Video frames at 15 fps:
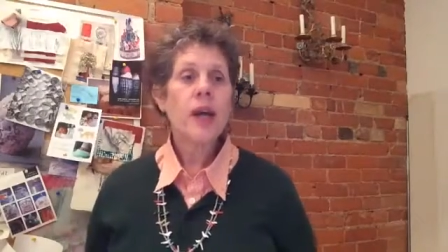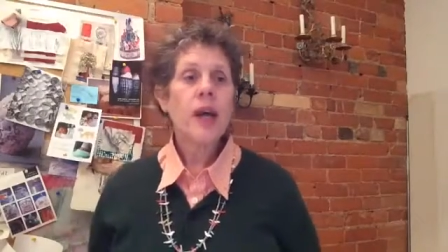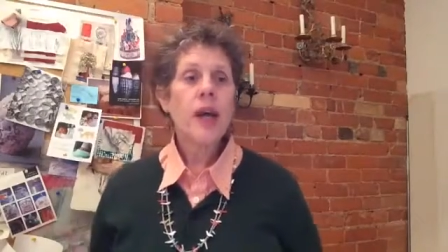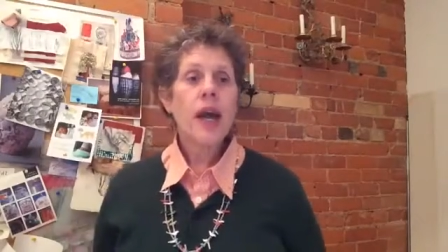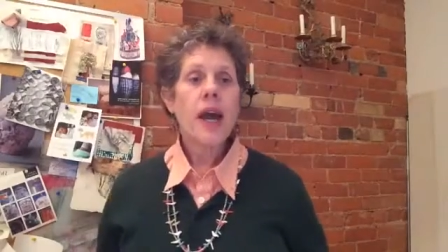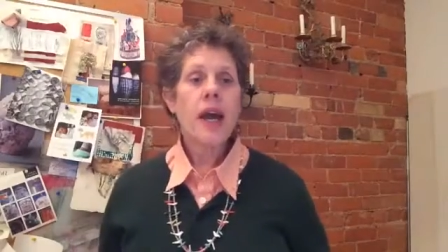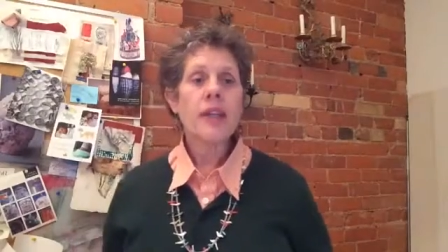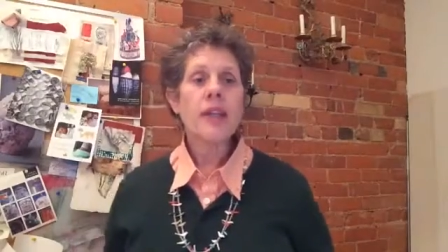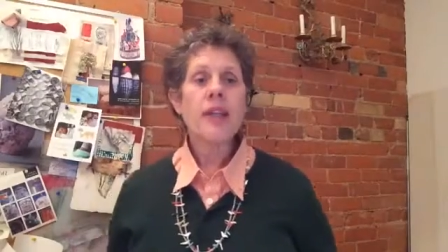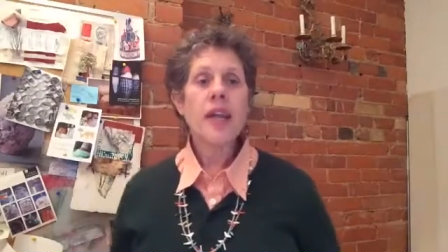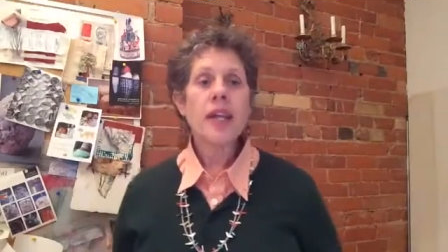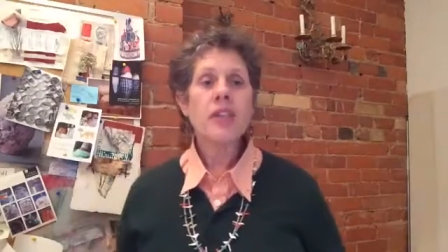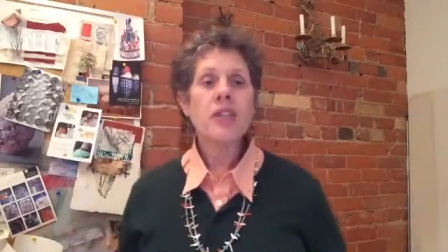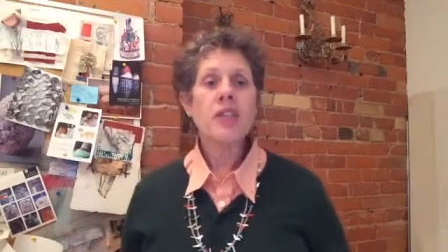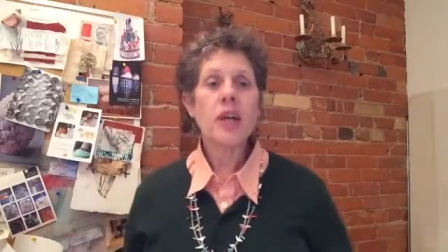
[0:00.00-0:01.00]
And the
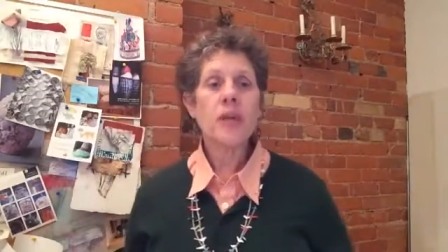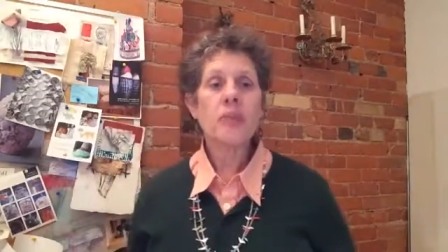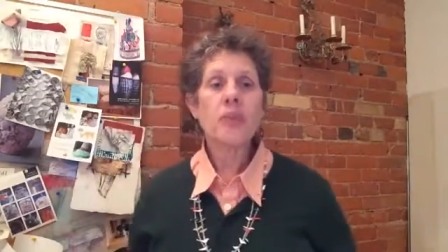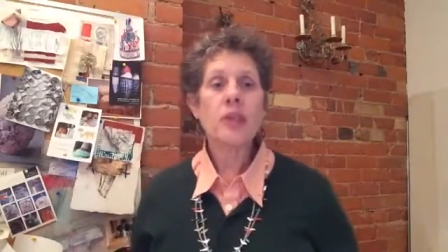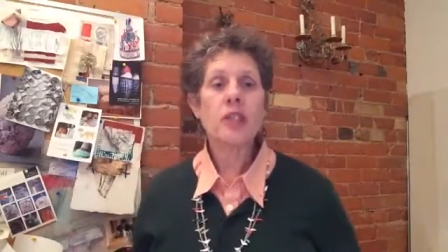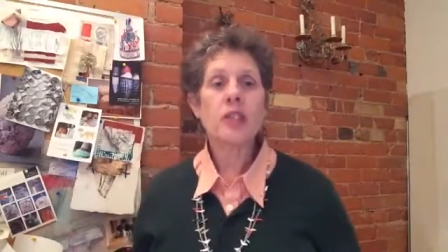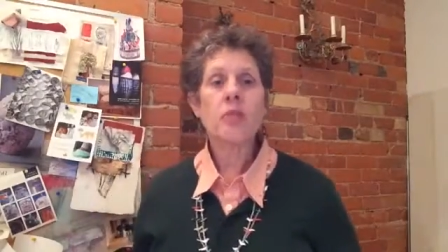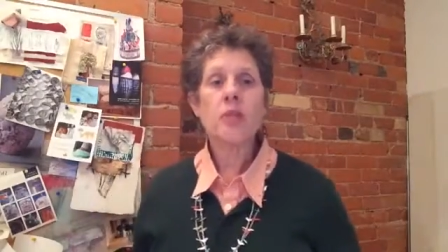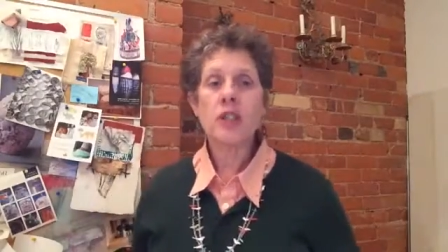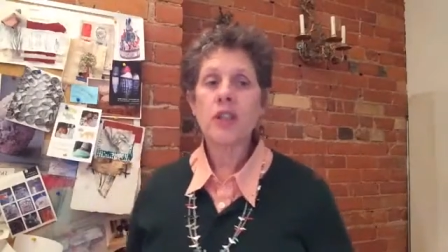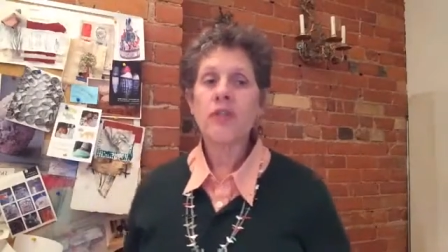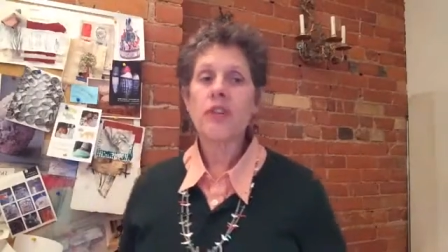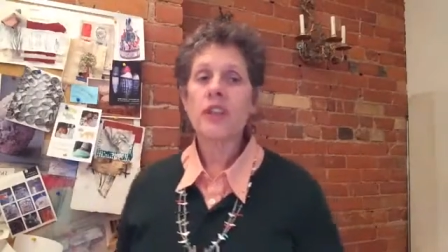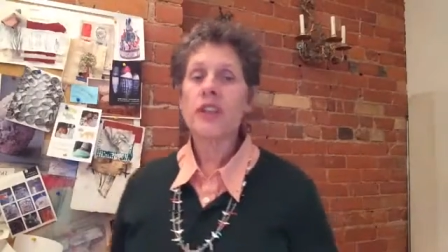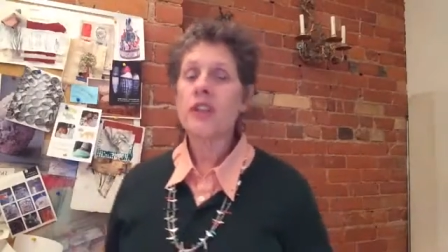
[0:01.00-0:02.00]
next step is
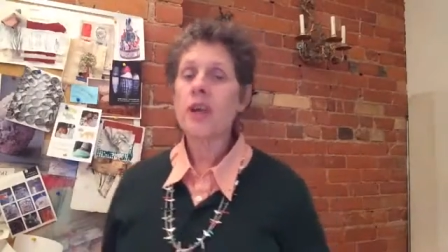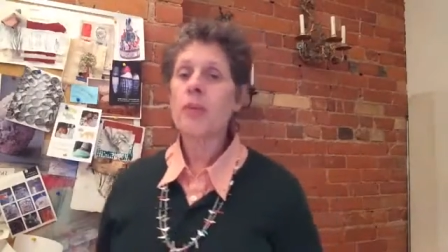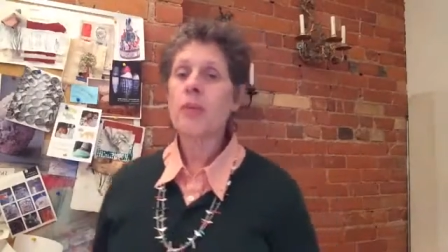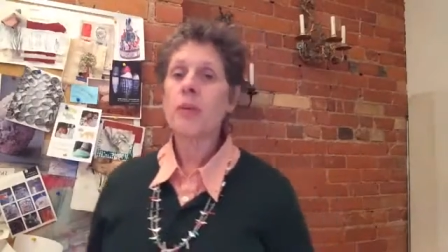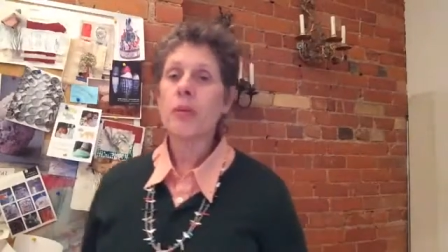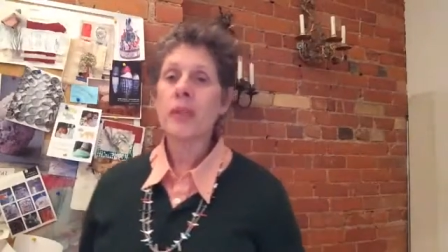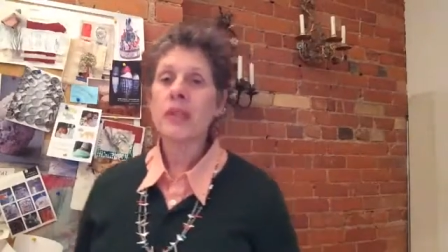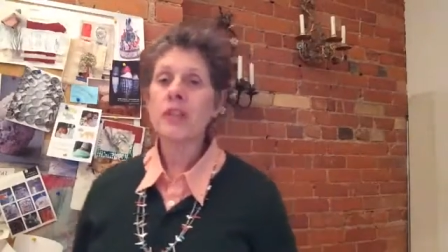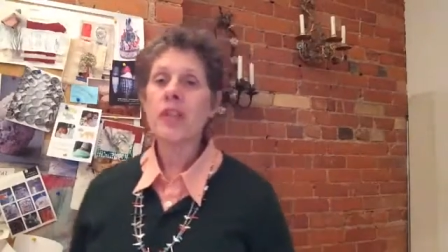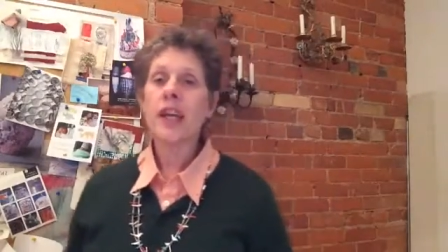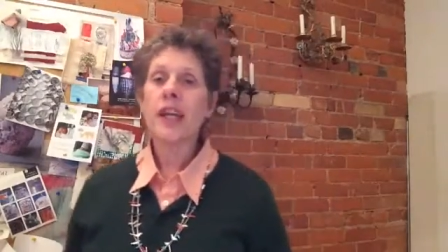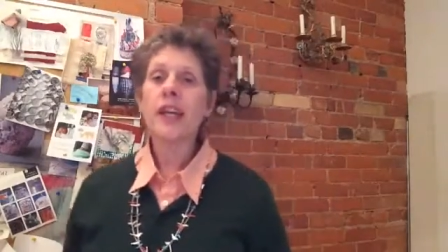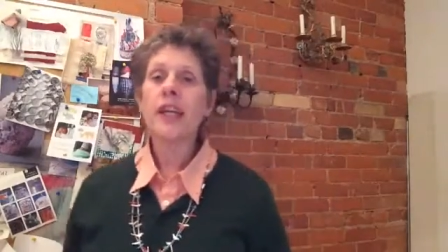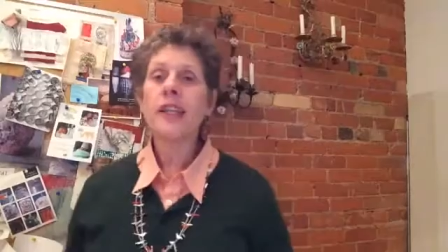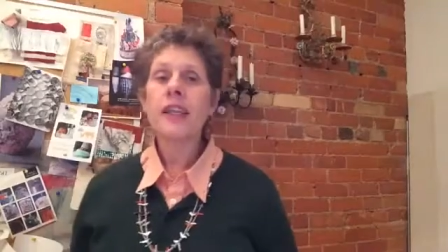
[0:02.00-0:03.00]
specific supplements and
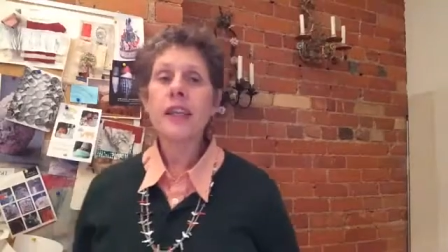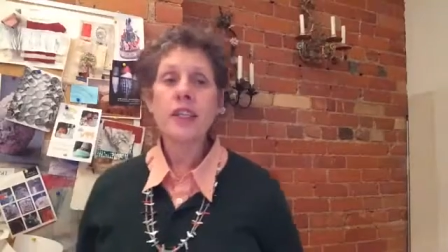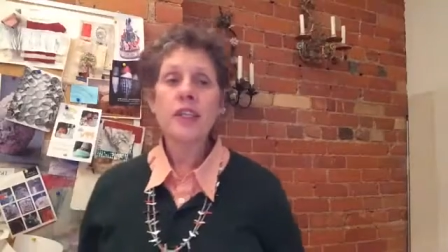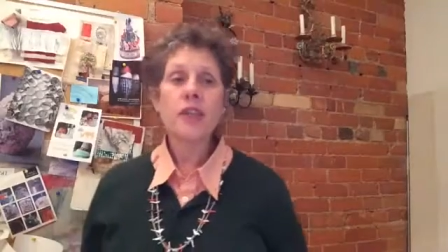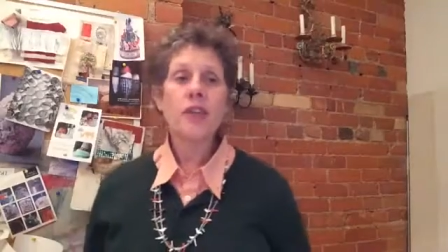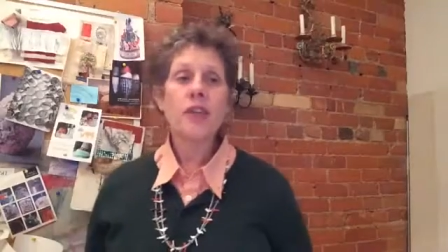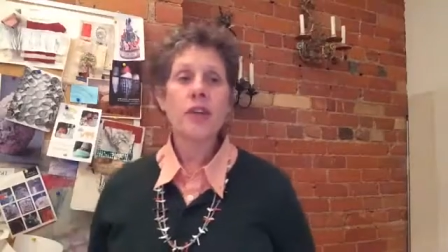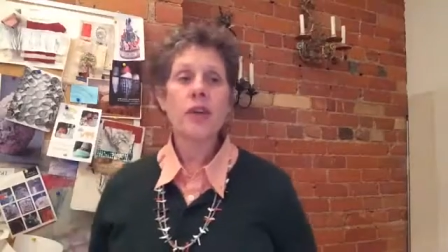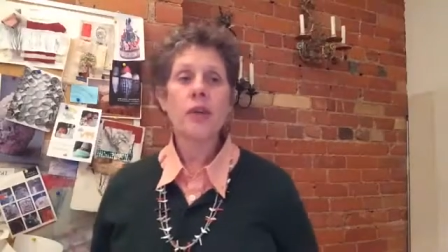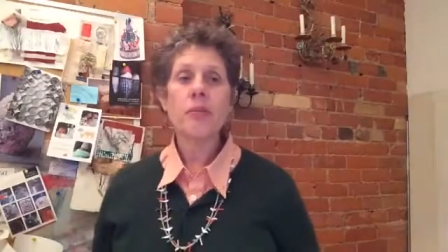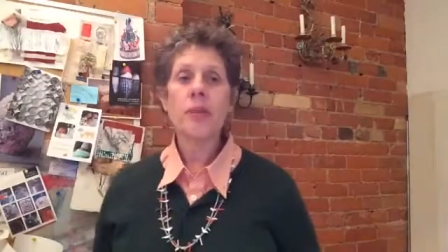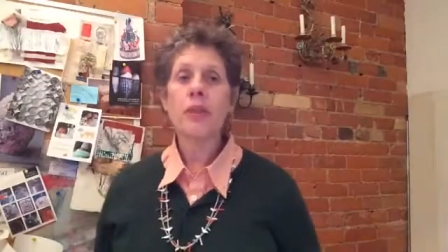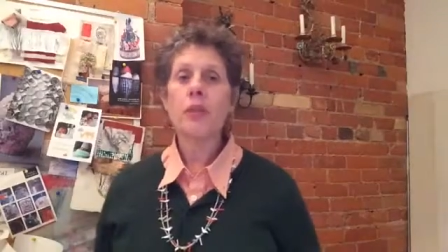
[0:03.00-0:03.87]
chelation therapy,